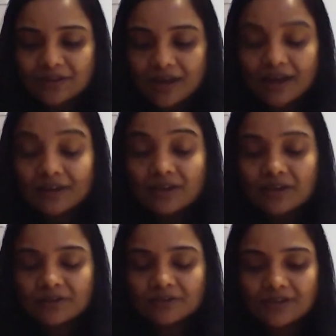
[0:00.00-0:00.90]

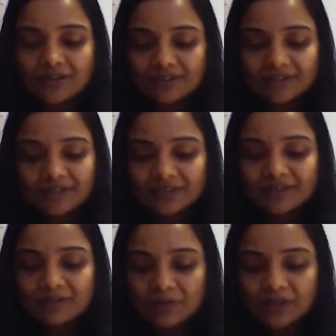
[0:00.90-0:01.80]
ancestors, and it's
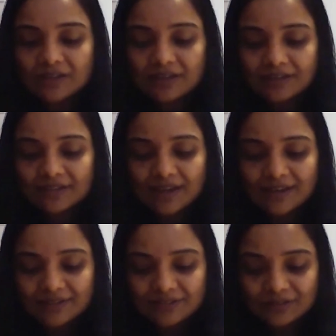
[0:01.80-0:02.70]
amazing
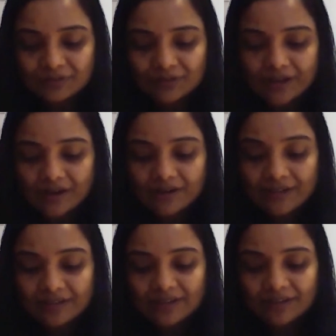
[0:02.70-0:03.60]
that they are
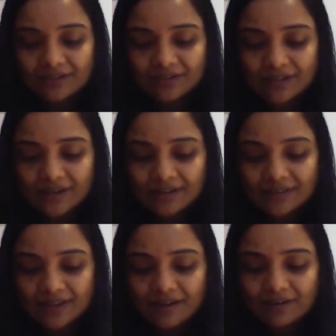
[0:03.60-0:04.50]
healing us.
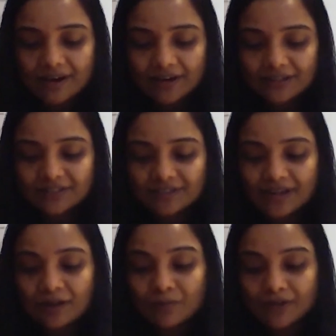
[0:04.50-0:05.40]
They are actually
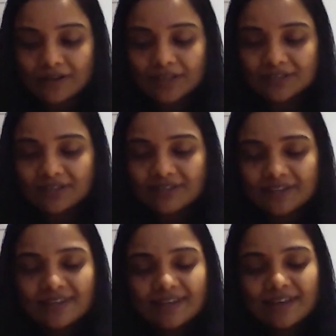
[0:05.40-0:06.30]
helping us.
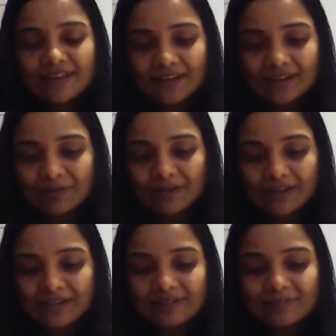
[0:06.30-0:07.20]

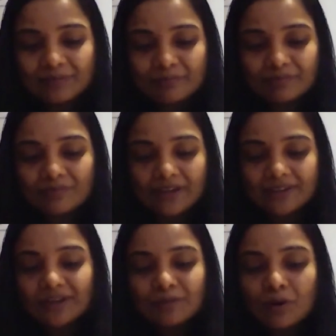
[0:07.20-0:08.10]
Like
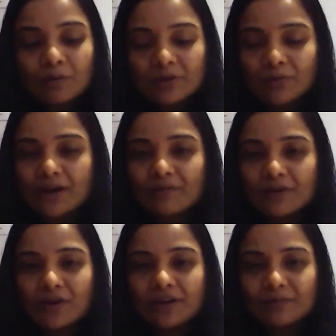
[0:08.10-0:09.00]
that's probably why we
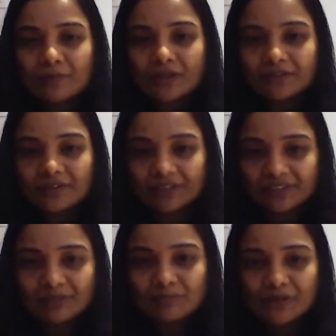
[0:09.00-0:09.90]
call it Mother
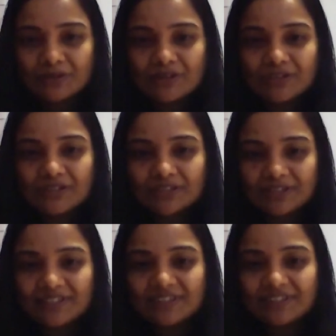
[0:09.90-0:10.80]
Earth, because
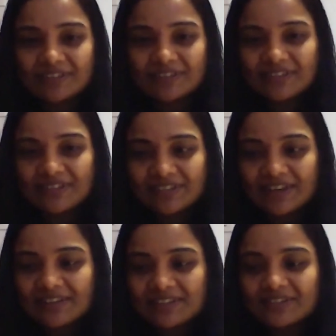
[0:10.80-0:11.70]

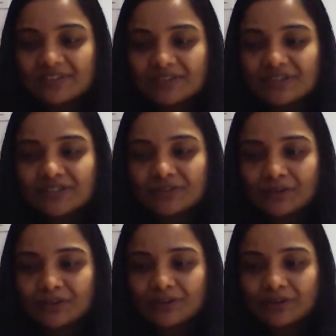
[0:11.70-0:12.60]
that's the
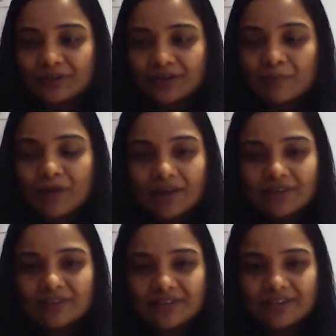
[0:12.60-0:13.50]
nurture
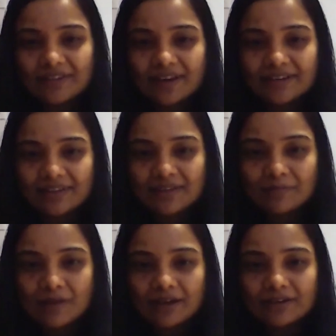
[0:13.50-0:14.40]
capacity that these
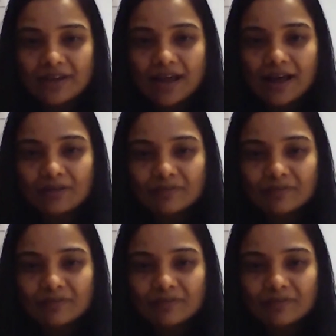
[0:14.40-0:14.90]
plants have